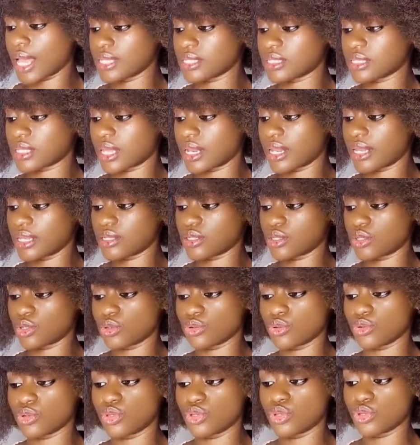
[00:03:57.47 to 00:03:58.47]
I started
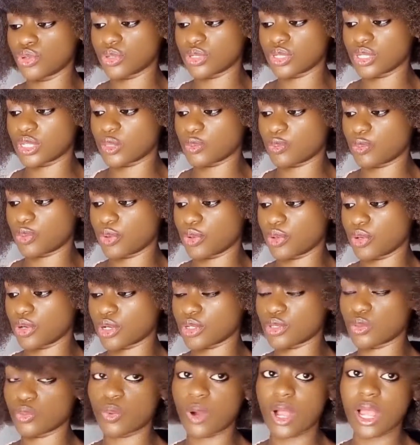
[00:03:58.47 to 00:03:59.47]
to use this
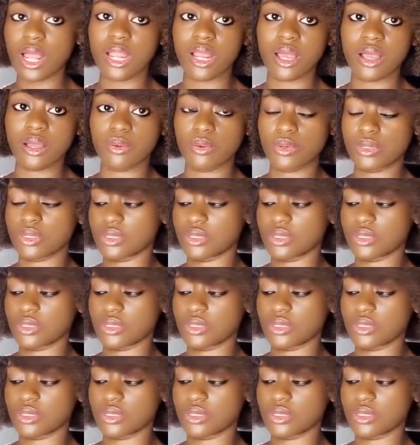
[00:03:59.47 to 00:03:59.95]
product while I